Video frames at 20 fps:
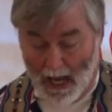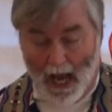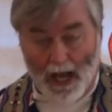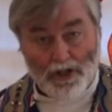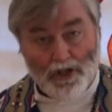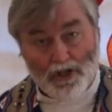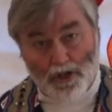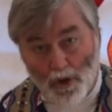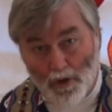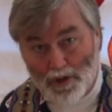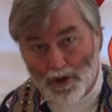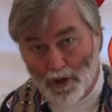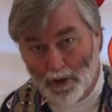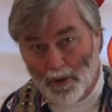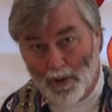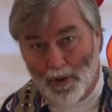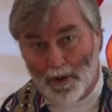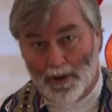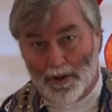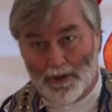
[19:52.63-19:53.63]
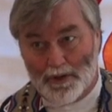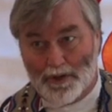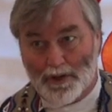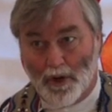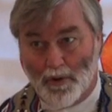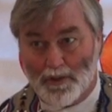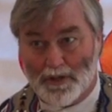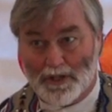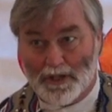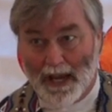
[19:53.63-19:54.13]
A social order
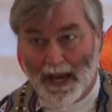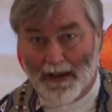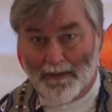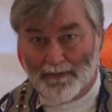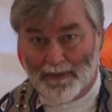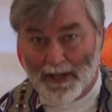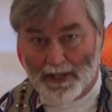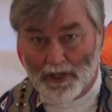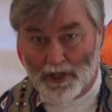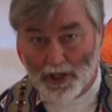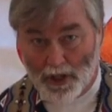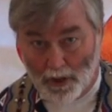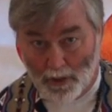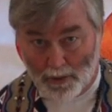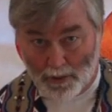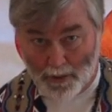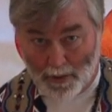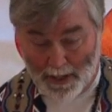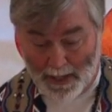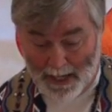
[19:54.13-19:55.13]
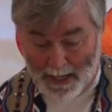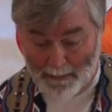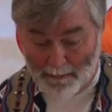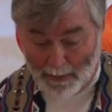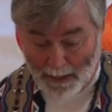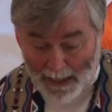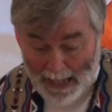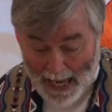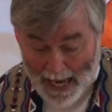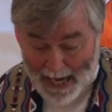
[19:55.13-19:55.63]
so safe that children can
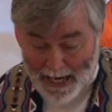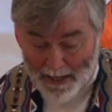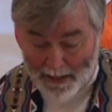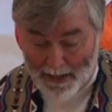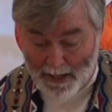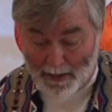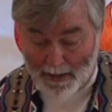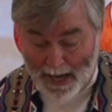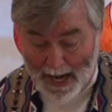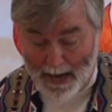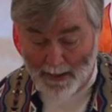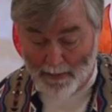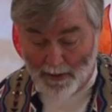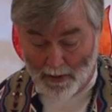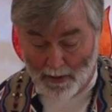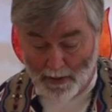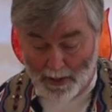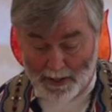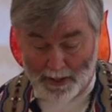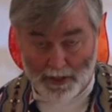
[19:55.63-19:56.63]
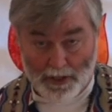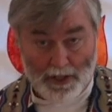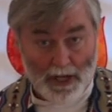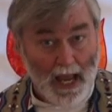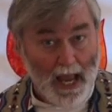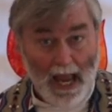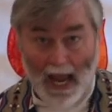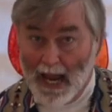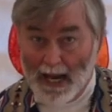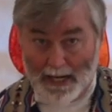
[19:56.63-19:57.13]
play in their neighborhoods
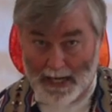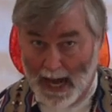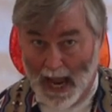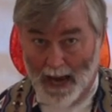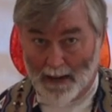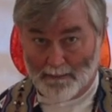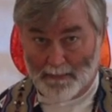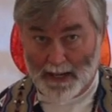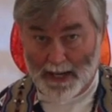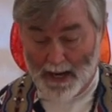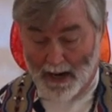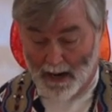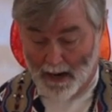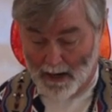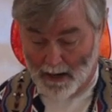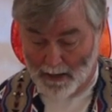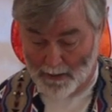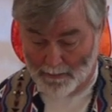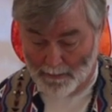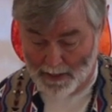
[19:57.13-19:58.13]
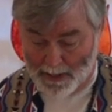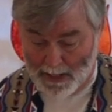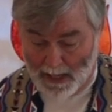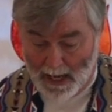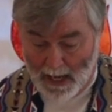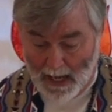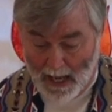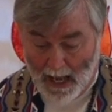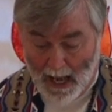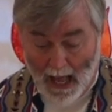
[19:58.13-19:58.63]
and not be harmed.
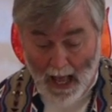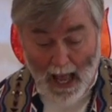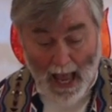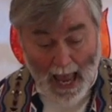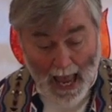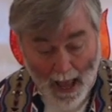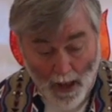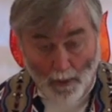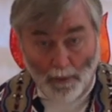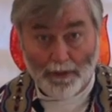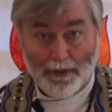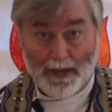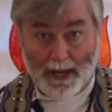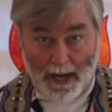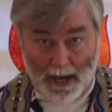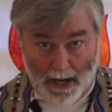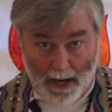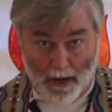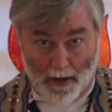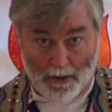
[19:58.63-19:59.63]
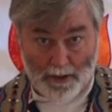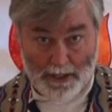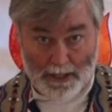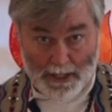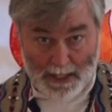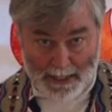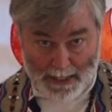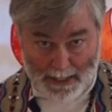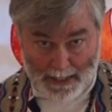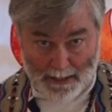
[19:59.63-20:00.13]
A healthcare
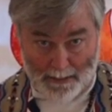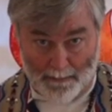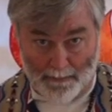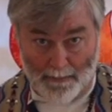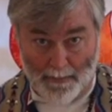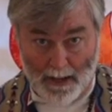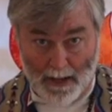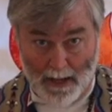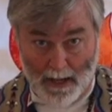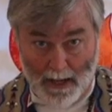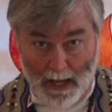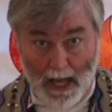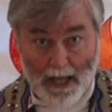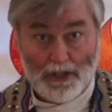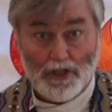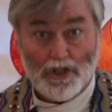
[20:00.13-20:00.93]
system, a